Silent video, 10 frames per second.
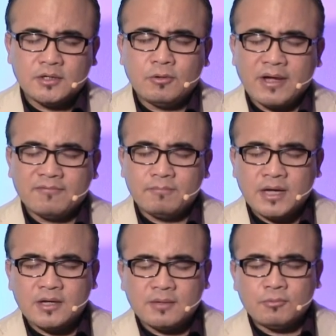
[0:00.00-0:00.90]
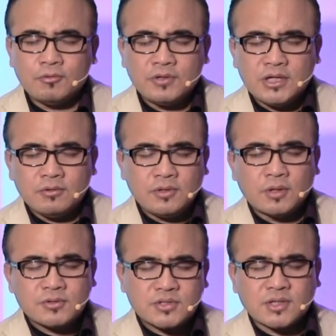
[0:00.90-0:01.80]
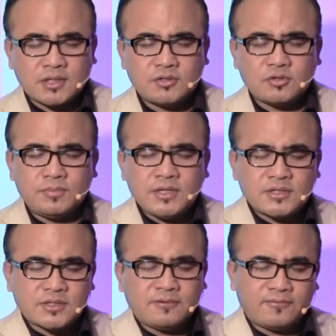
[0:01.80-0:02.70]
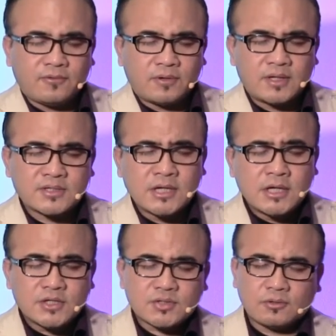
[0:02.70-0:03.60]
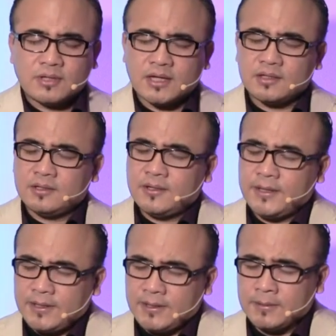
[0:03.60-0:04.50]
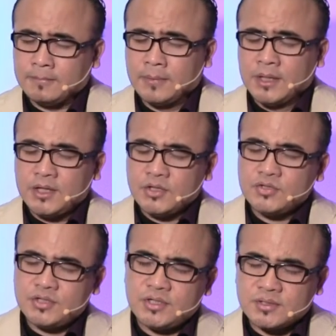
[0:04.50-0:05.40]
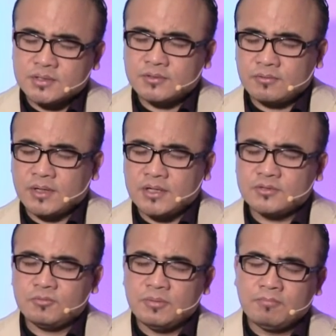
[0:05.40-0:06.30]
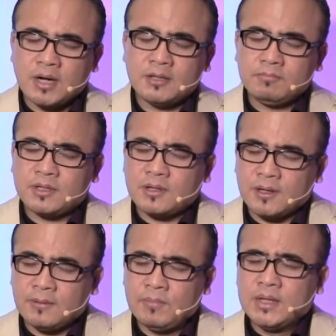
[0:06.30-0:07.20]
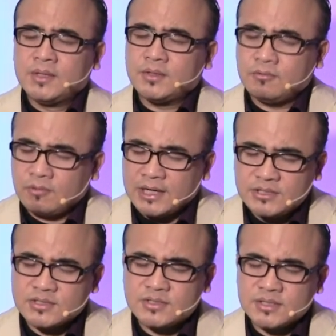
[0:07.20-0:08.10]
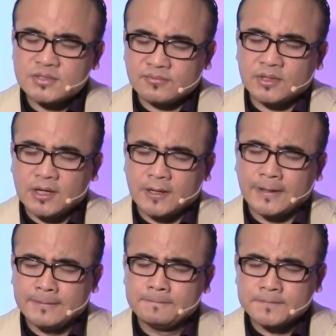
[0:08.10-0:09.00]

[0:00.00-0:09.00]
You have made Him who knew no sin to be sin for us, so that in Him, in Jesus Christ, we might become the righteousness of God.